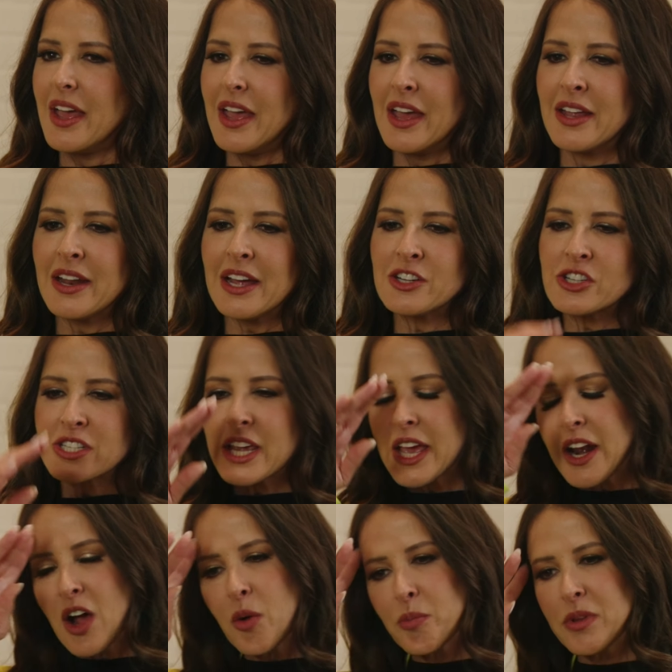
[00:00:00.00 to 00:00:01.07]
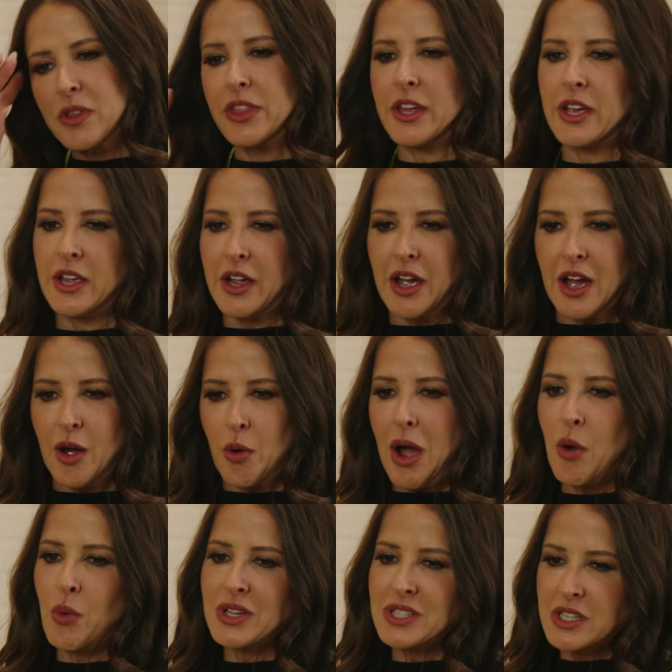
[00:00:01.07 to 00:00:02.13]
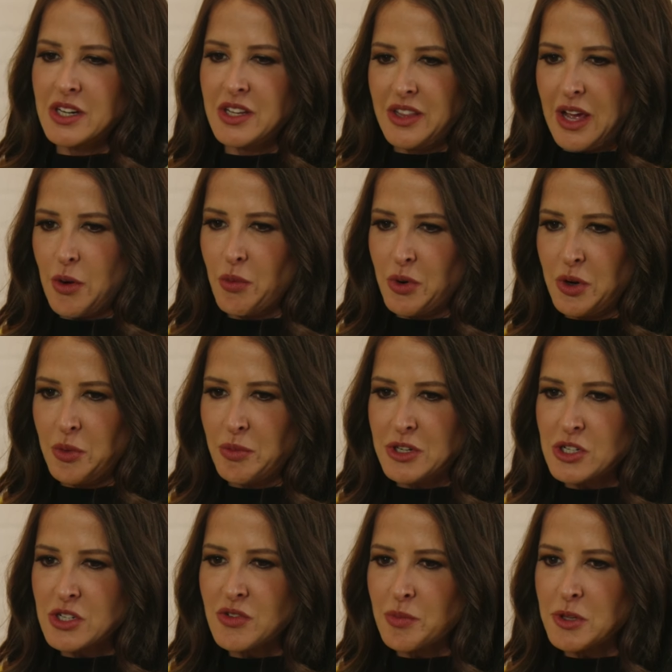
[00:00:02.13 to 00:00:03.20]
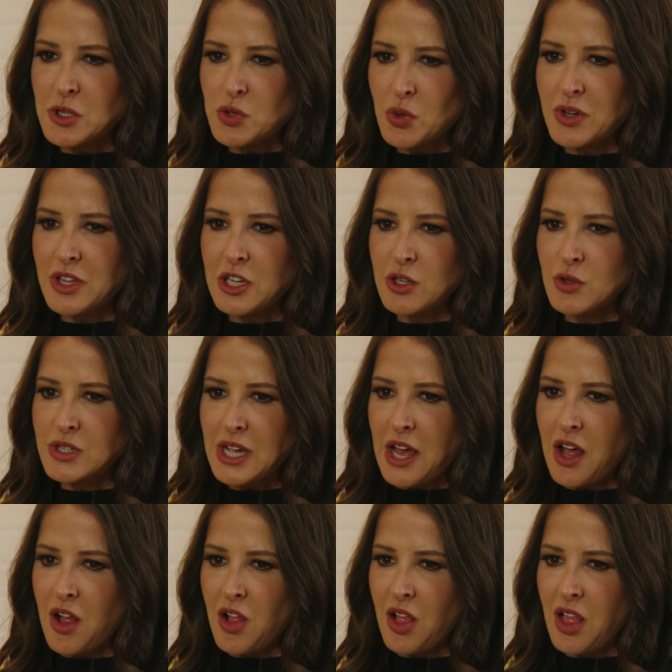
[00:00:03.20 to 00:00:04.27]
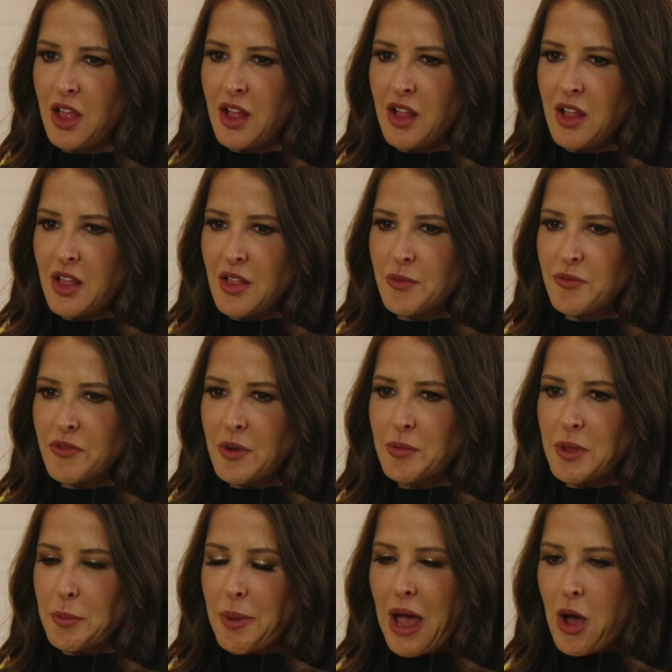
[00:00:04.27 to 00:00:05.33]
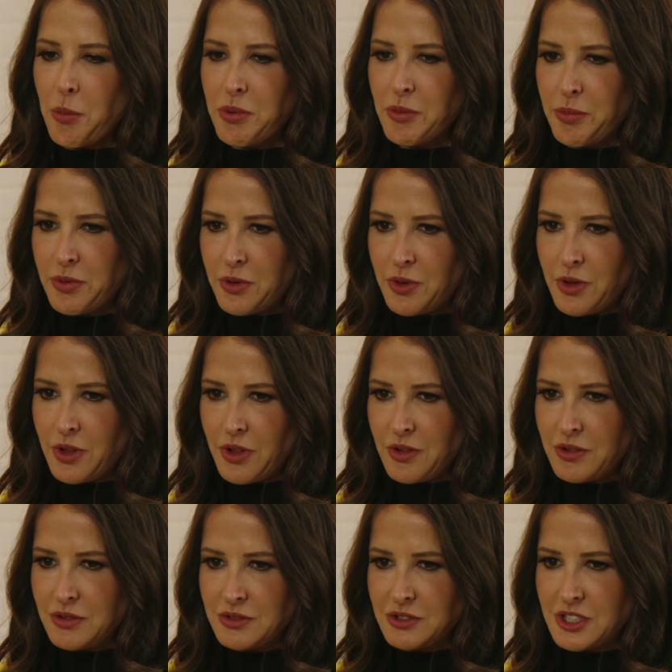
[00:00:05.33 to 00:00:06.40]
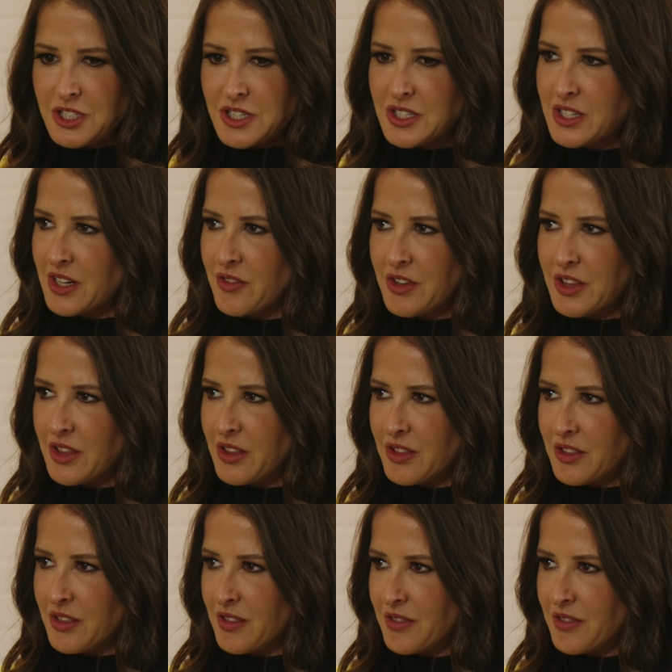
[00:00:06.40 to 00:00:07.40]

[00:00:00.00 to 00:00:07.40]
And I just can't help but think, I wasn't in that room, but just from the story that you tell, from the palpable, just even